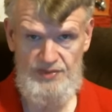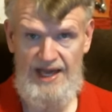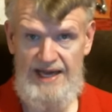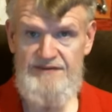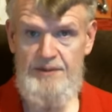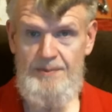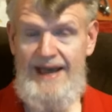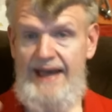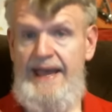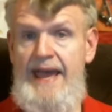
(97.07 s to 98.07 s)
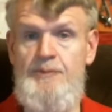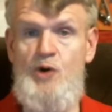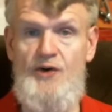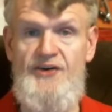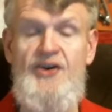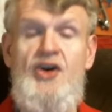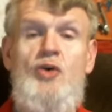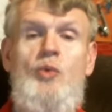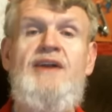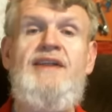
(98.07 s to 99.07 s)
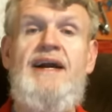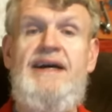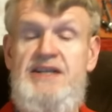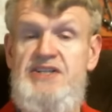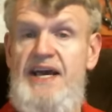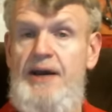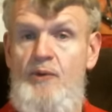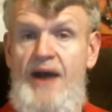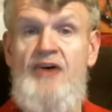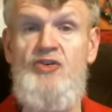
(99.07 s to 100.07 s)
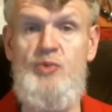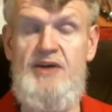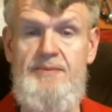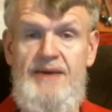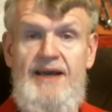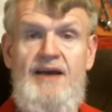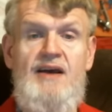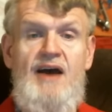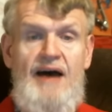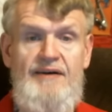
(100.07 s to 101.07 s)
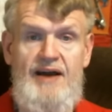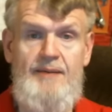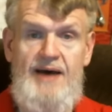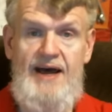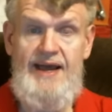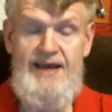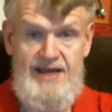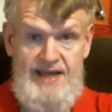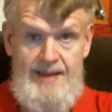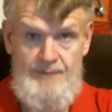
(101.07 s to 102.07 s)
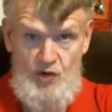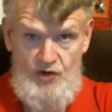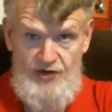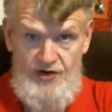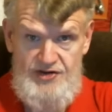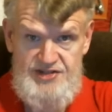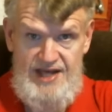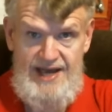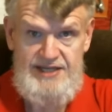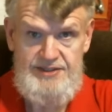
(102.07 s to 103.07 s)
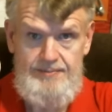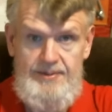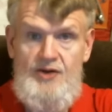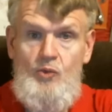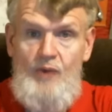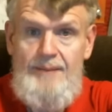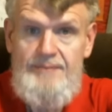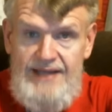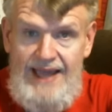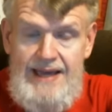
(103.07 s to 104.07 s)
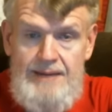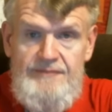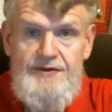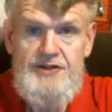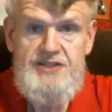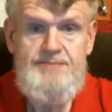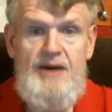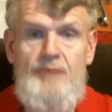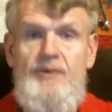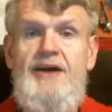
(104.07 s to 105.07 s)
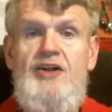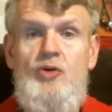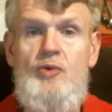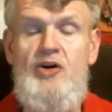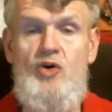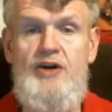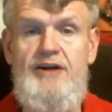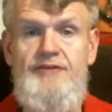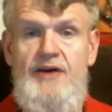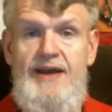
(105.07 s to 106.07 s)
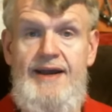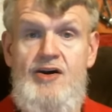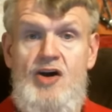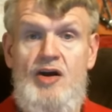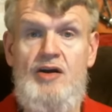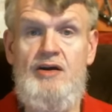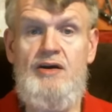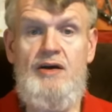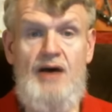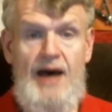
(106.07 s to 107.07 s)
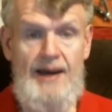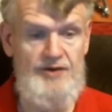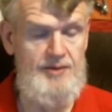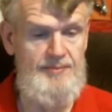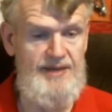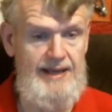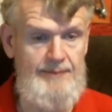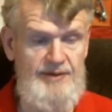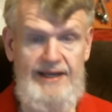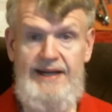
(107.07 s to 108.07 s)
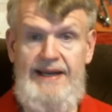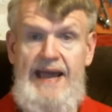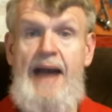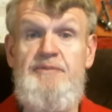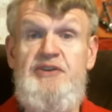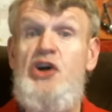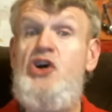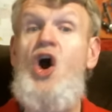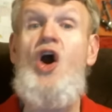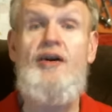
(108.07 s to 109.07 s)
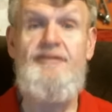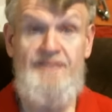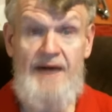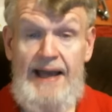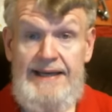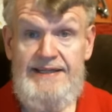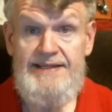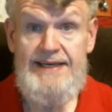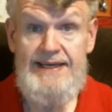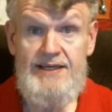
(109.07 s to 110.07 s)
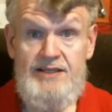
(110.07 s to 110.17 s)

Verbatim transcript: I have to buy a camcorder, one that I can take around with me. I've got to buy a camcorder slash better webcam for just my regular recording for here. I'm going to be able to get a capture card, finally.